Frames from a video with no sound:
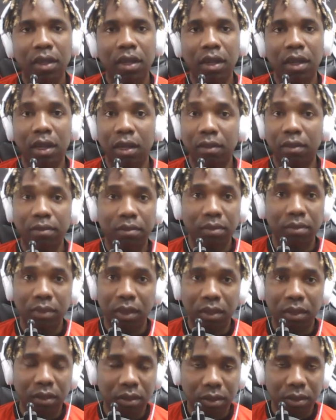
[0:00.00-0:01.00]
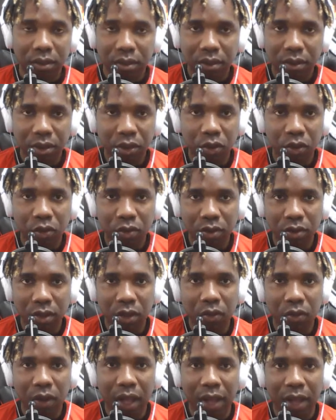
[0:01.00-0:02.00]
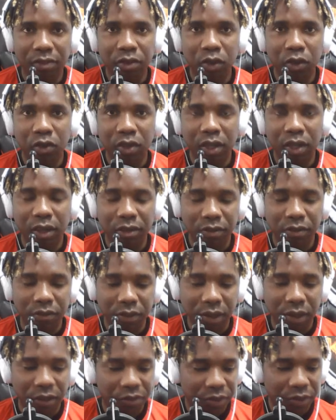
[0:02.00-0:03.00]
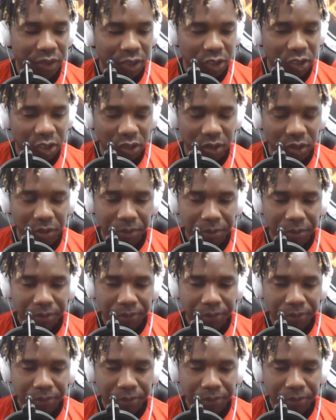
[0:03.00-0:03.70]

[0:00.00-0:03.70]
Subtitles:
they will have their own definition.